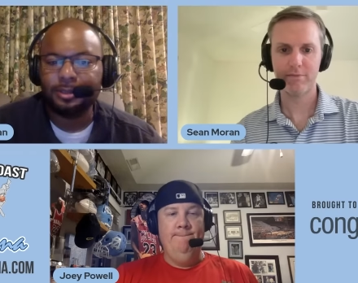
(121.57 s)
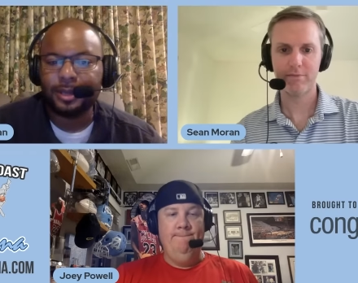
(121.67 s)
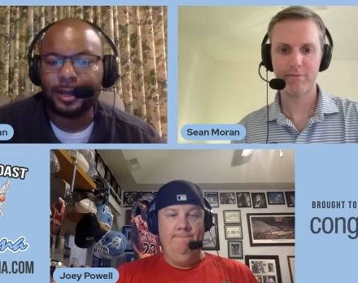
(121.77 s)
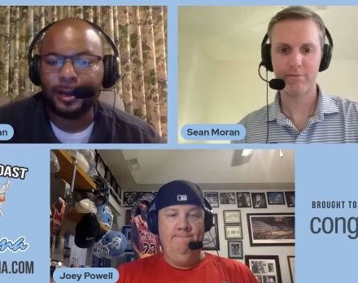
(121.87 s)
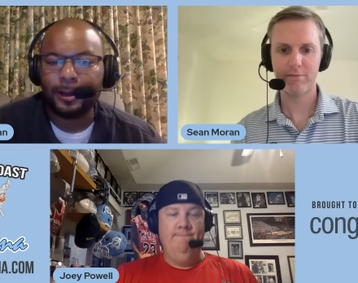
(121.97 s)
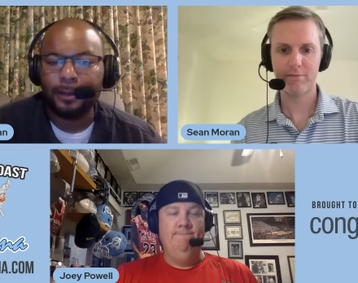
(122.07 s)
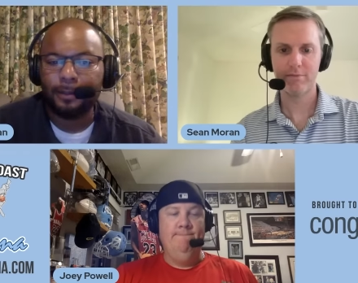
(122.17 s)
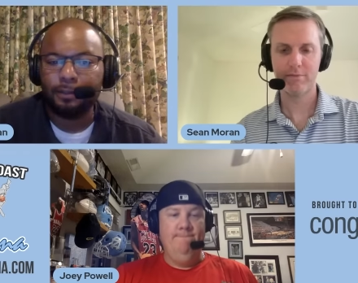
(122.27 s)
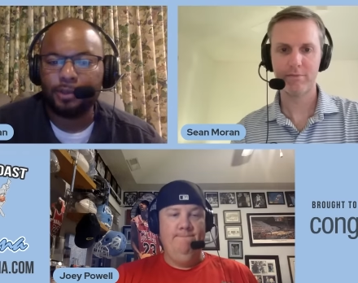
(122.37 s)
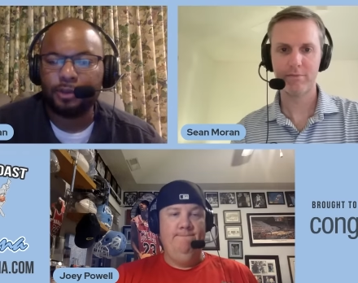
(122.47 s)
Speaker 1: It
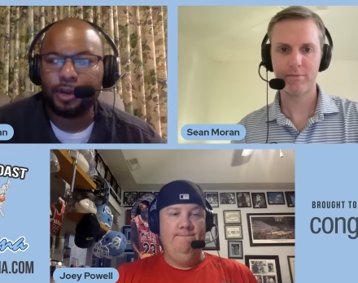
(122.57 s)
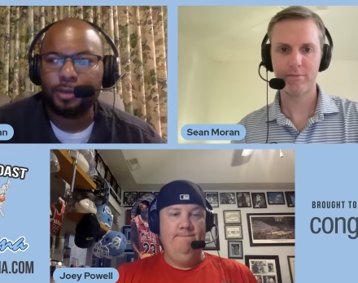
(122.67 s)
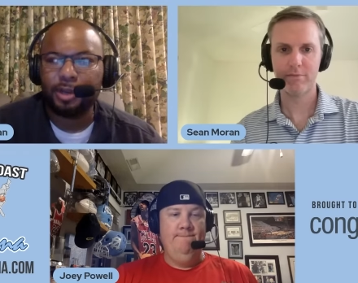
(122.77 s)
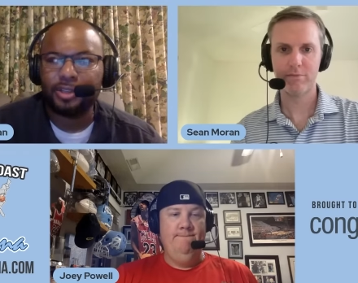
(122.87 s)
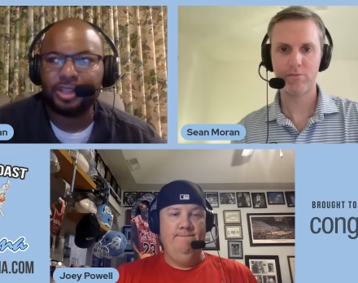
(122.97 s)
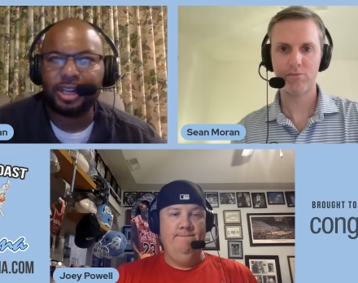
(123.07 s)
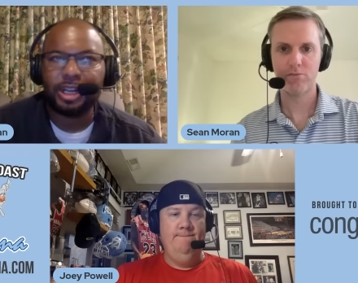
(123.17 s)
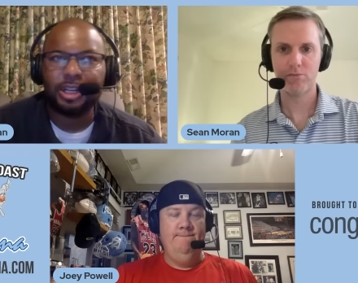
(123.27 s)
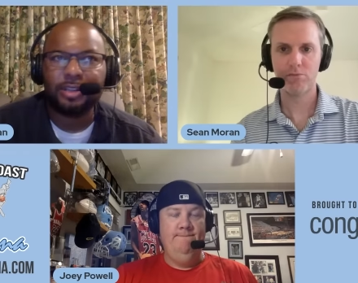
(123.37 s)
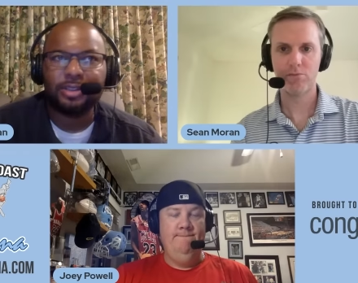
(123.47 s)
was very much
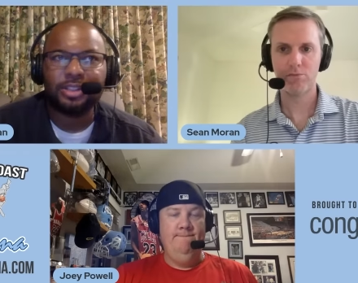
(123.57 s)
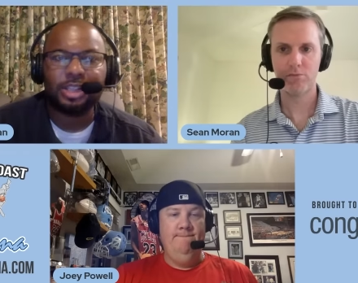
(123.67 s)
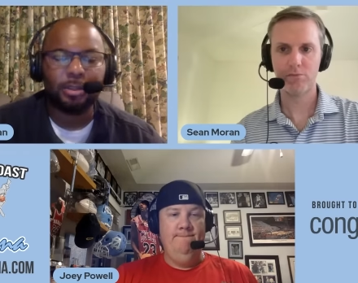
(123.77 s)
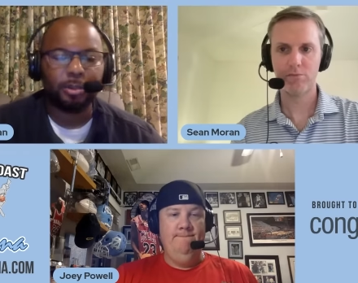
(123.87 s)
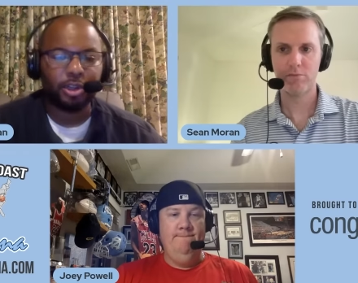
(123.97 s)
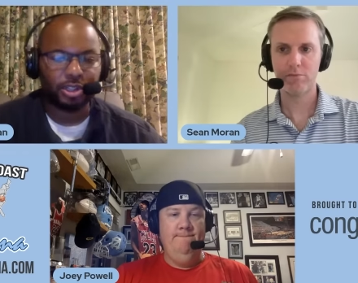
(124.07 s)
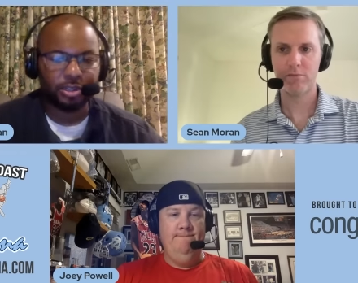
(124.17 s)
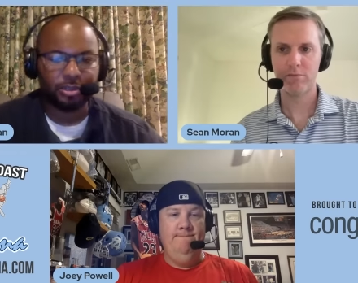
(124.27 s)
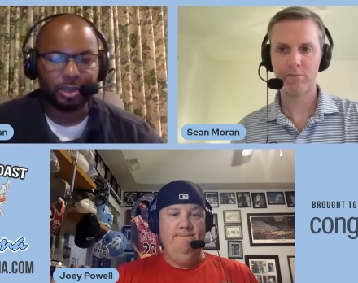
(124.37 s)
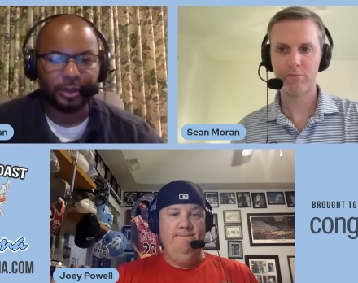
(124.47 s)
a
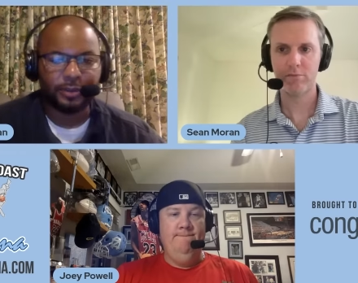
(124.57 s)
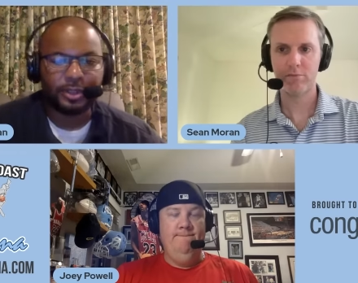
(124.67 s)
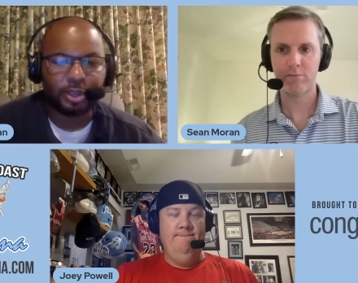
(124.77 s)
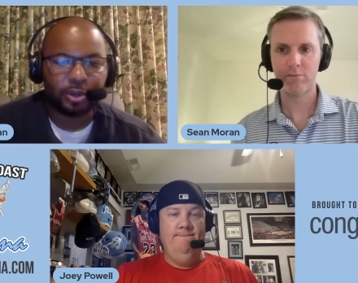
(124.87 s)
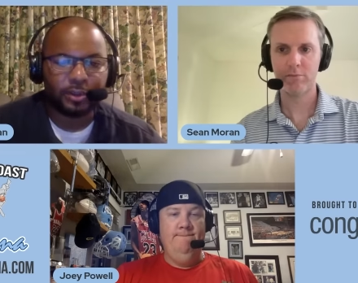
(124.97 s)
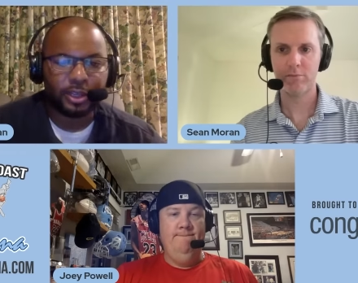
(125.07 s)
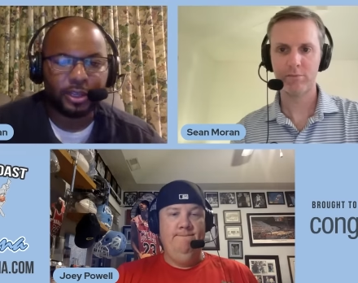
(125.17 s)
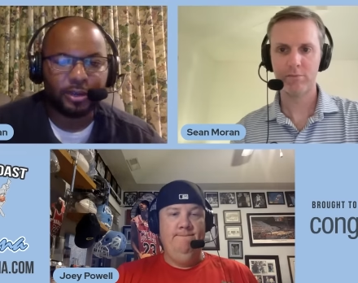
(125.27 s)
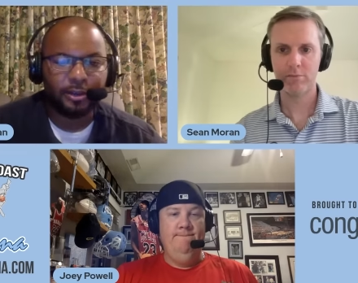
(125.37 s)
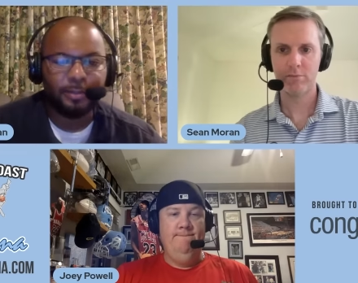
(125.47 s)
celebration of the start of the
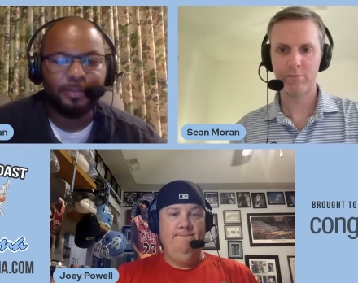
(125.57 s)
year.